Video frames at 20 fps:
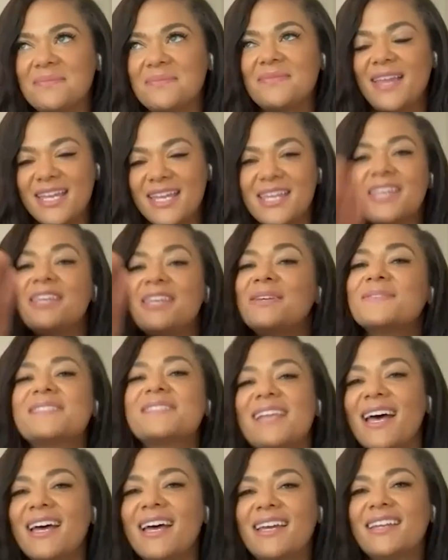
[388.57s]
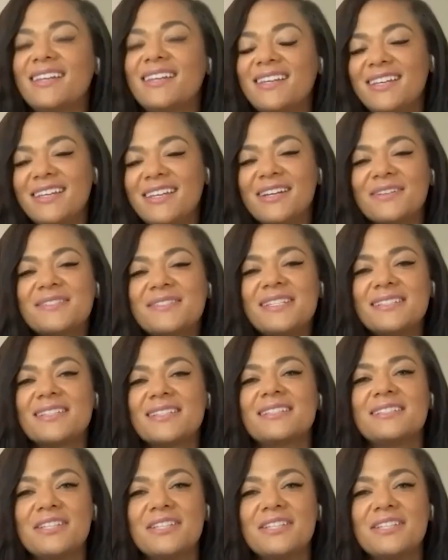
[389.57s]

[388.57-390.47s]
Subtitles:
Like you said, you know, season